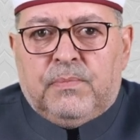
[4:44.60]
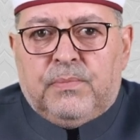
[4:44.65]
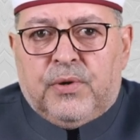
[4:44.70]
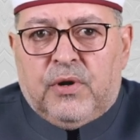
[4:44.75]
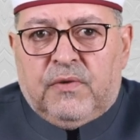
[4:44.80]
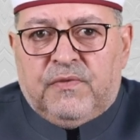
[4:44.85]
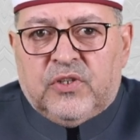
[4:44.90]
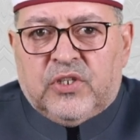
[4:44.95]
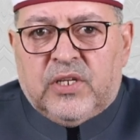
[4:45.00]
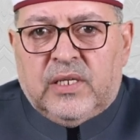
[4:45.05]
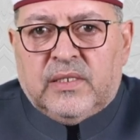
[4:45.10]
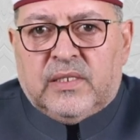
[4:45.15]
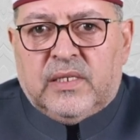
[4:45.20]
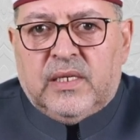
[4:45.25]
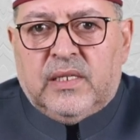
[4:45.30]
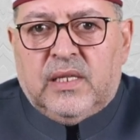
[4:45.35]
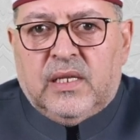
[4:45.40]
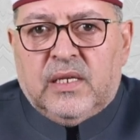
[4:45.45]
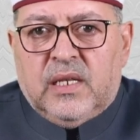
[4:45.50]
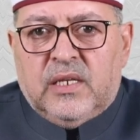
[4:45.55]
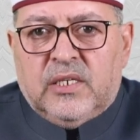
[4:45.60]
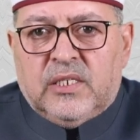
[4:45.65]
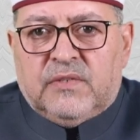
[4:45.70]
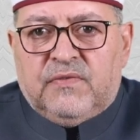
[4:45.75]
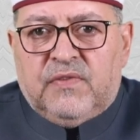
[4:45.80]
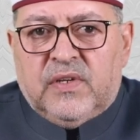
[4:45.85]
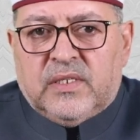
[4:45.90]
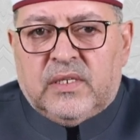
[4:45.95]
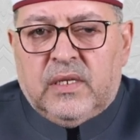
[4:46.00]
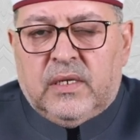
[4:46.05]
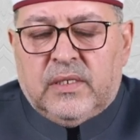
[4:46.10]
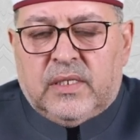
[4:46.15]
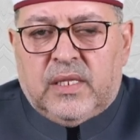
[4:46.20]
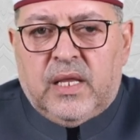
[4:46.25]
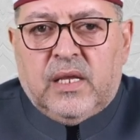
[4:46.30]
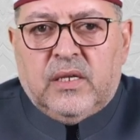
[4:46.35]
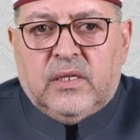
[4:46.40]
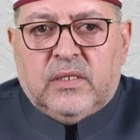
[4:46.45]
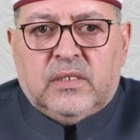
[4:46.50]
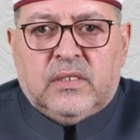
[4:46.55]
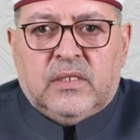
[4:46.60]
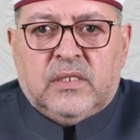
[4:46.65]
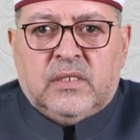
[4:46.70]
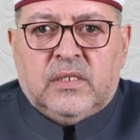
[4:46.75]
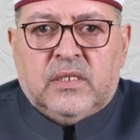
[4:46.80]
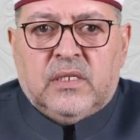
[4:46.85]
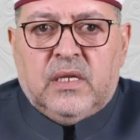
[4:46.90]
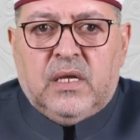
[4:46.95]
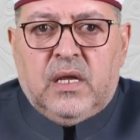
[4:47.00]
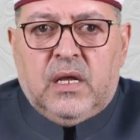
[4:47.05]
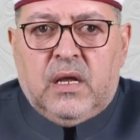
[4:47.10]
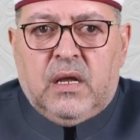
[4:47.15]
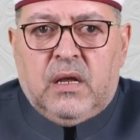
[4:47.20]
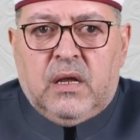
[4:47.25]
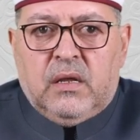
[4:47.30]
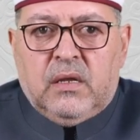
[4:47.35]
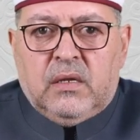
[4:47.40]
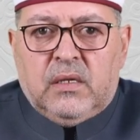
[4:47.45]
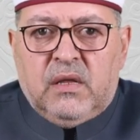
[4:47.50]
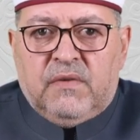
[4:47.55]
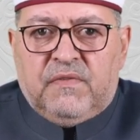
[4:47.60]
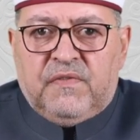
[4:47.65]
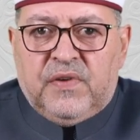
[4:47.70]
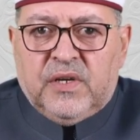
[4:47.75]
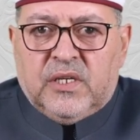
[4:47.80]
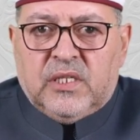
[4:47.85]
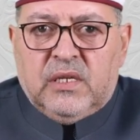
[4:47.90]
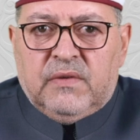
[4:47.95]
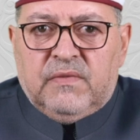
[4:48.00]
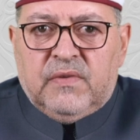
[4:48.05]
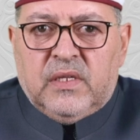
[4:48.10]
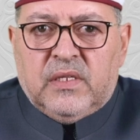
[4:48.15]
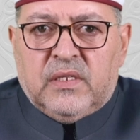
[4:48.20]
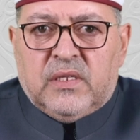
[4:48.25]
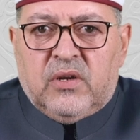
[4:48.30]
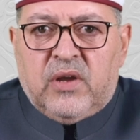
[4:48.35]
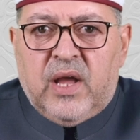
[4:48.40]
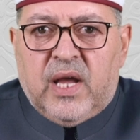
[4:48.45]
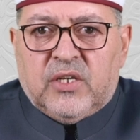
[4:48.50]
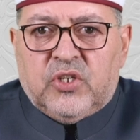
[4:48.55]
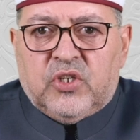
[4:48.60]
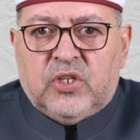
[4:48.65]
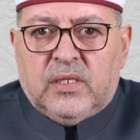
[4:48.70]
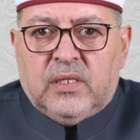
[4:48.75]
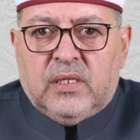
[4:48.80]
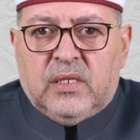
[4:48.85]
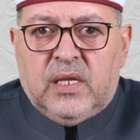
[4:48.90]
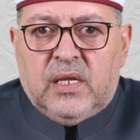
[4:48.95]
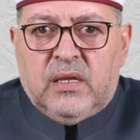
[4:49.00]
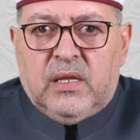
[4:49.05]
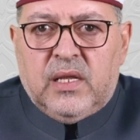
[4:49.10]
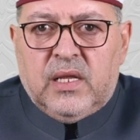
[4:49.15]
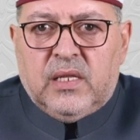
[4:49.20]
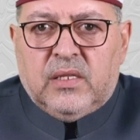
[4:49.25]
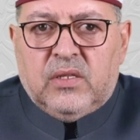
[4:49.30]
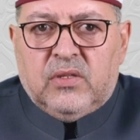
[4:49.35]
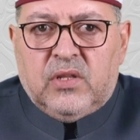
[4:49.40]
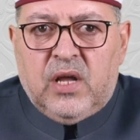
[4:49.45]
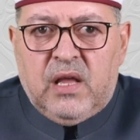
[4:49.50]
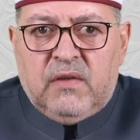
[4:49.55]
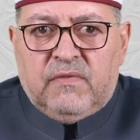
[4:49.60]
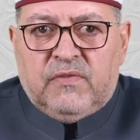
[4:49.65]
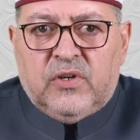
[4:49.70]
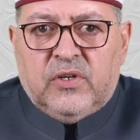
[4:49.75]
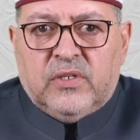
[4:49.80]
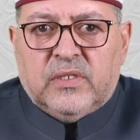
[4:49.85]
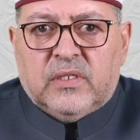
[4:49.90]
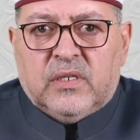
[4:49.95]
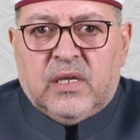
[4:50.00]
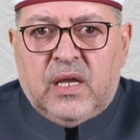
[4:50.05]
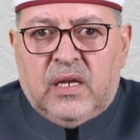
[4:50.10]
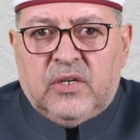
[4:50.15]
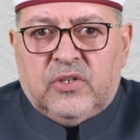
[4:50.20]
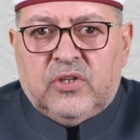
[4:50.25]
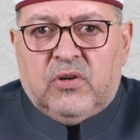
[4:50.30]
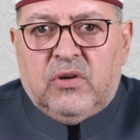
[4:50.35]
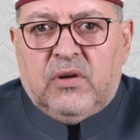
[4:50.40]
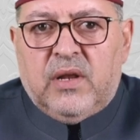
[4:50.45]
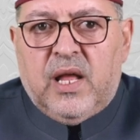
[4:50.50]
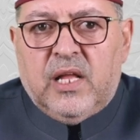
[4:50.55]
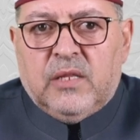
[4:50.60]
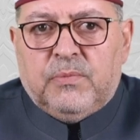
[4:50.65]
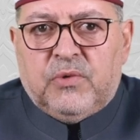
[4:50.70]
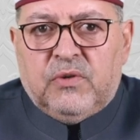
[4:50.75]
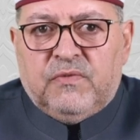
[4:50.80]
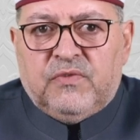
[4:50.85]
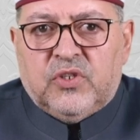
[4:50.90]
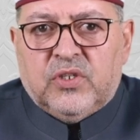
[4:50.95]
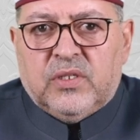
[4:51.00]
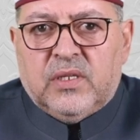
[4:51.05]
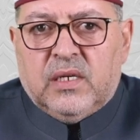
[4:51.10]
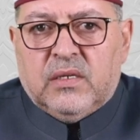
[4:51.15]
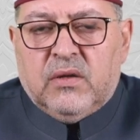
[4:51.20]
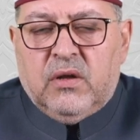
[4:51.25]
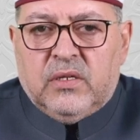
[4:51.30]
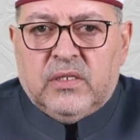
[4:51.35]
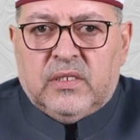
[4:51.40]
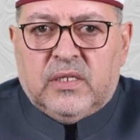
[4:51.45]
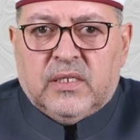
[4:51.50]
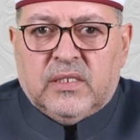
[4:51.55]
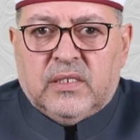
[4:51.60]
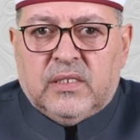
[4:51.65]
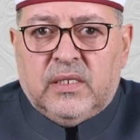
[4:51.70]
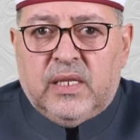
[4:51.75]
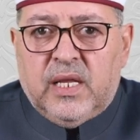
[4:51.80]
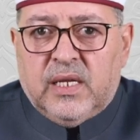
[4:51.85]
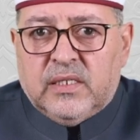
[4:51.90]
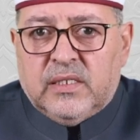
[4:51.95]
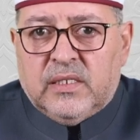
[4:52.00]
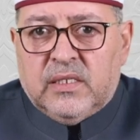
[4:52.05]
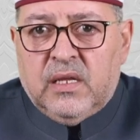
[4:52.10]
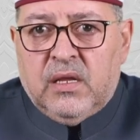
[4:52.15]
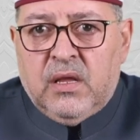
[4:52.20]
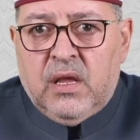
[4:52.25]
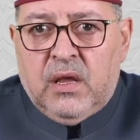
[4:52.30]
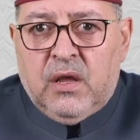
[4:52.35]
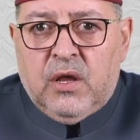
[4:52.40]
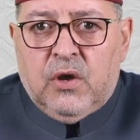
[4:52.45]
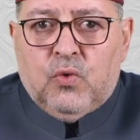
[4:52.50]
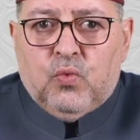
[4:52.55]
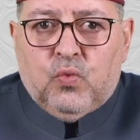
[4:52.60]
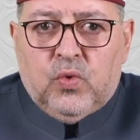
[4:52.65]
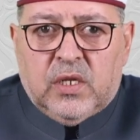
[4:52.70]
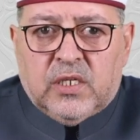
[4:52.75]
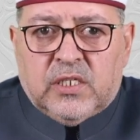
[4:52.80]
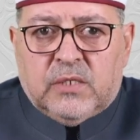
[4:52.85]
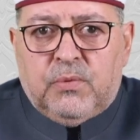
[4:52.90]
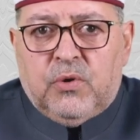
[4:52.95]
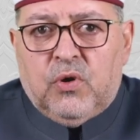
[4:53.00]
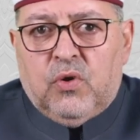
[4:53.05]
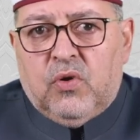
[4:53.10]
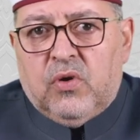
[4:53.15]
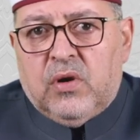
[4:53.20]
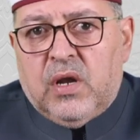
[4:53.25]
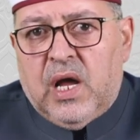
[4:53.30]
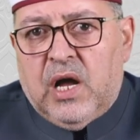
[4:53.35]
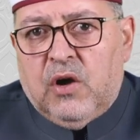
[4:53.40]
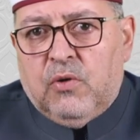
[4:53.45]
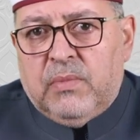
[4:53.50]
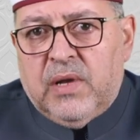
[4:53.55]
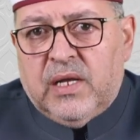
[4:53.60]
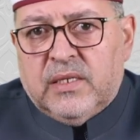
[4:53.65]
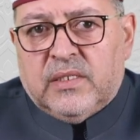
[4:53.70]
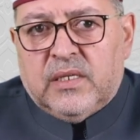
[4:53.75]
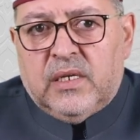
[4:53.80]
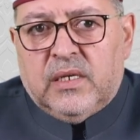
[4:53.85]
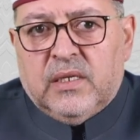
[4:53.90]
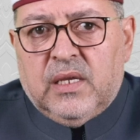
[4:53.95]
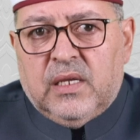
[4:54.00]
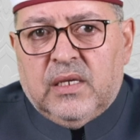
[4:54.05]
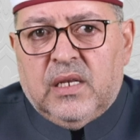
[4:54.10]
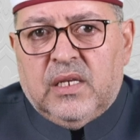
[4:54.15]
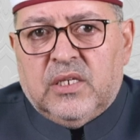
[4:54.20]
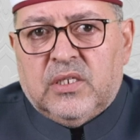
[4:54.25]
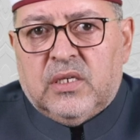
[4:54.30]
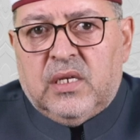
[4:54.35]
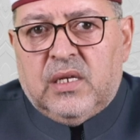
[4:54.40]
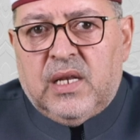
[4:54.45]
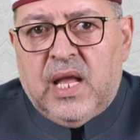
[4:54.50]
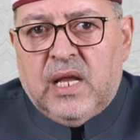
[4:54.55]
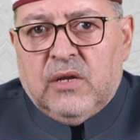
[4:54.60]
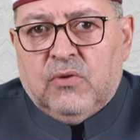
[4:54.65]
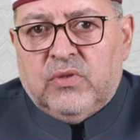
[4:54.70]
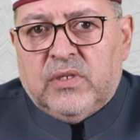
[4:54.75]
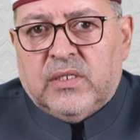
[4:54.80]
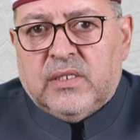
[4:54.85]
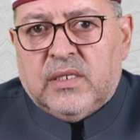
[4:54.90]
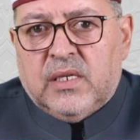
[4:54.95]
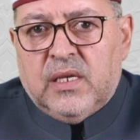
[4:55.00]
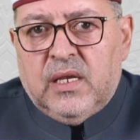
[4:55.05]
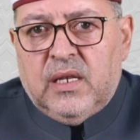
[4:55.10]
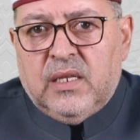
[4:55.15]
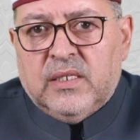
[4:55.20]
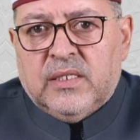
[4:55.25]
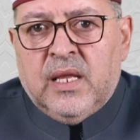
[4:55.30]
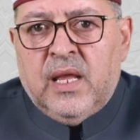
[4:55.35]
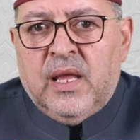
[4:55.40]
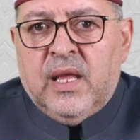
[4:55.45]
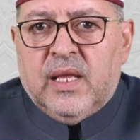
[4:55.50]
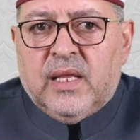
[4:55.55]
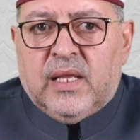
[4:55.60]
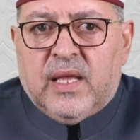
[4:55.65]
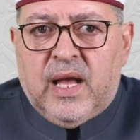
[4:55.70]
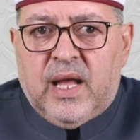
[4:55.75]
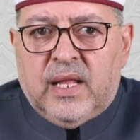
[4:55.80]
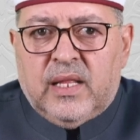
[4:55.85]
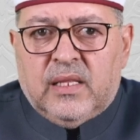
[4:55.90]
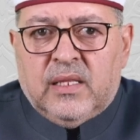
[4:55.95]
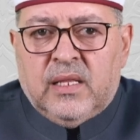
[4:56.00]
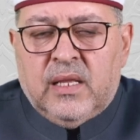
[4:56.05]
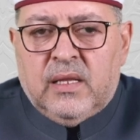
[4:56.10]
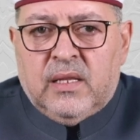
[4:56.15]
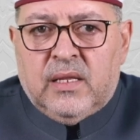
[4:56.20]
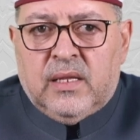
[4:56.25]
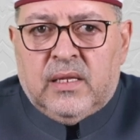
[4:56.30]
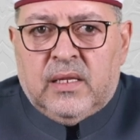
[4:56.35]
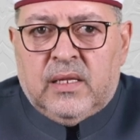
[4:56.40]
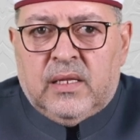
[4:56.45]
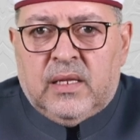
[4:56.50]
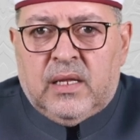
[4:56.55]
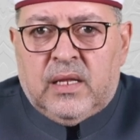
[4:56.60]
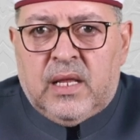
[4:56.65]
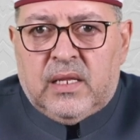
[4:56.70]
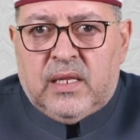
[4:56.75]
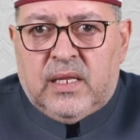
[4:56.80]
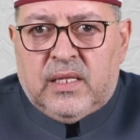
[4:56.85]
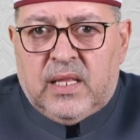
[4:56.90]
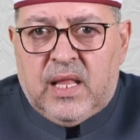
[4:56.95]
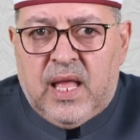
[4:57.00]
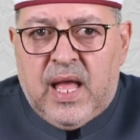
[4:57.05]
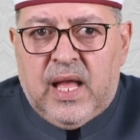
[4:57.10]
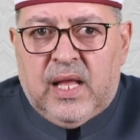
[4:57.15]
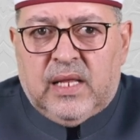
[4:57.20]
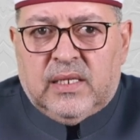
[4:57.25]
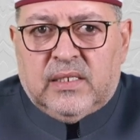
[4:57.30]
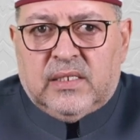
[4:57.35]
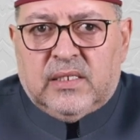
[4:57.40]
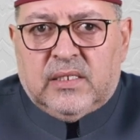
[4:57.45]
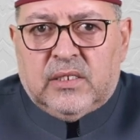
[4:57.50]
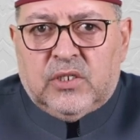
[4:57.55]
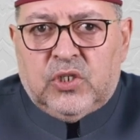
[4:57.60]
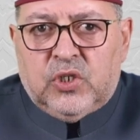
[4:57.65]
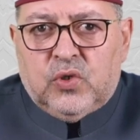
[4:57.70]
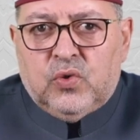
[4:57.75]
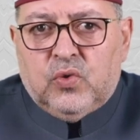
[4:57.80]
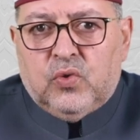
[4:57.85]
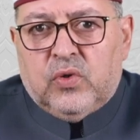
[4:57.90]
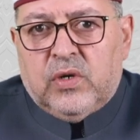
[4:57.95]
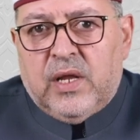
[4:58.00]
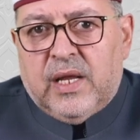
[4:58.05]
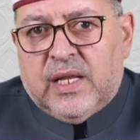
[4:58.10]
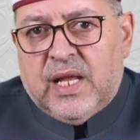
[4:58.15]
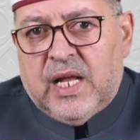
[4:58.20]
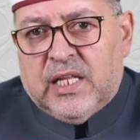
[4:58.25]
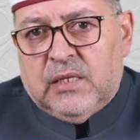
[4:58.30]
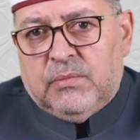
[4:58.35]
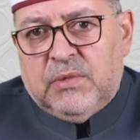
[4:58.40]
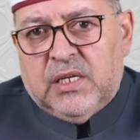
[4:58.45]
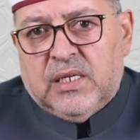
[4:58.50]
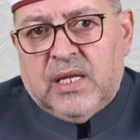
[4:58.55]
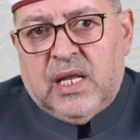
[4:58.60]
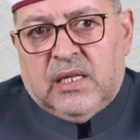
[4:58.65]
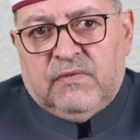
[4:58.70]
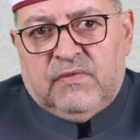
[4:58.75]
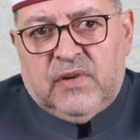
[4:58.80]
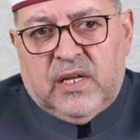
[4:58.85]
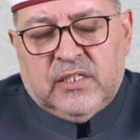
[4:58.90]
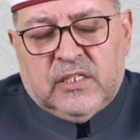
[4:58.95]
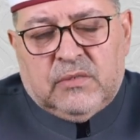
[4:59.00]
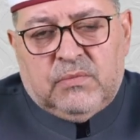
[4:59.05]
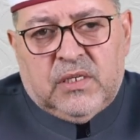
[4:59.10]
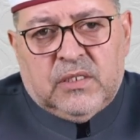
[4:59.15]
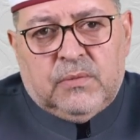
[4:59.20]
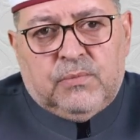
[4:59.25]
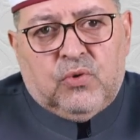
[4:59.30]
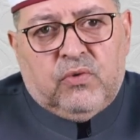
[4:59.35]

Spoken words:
proficiency in English facilitates effective interaction in diverse cultural and professional contexts. Next, we'll explore how mastering English language skills can enhance your academic advancement,